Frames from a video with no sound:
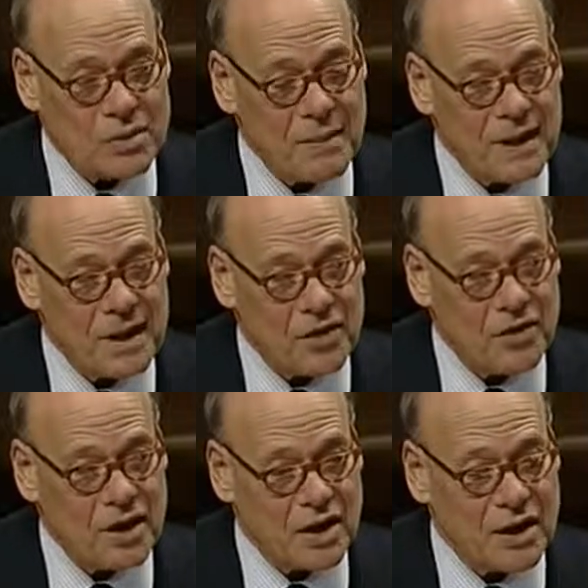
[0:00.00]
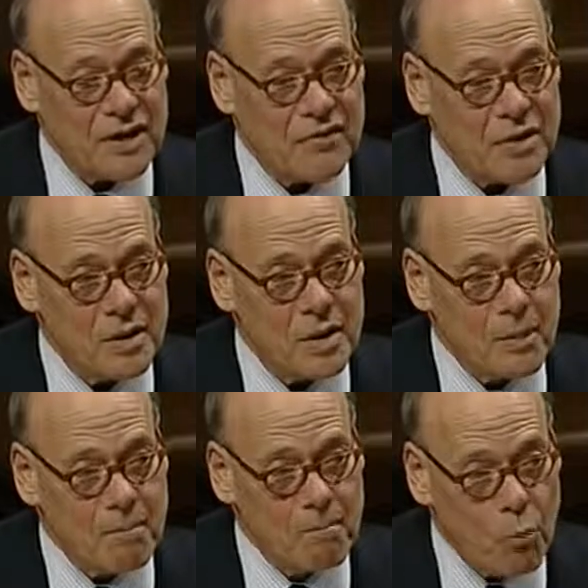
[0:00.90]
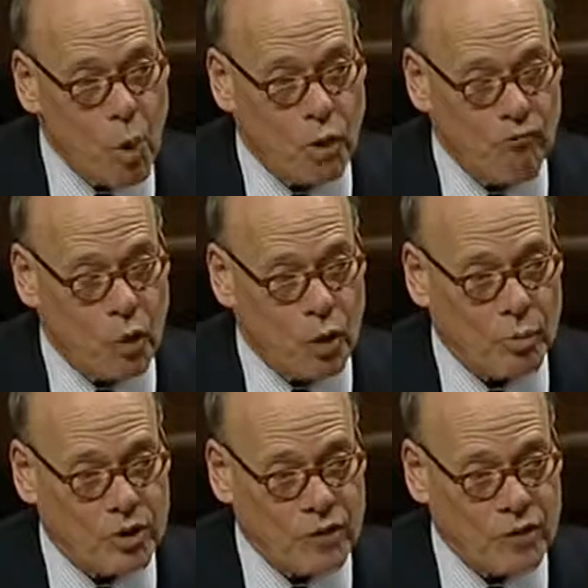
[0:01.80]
to make health care even more affordable?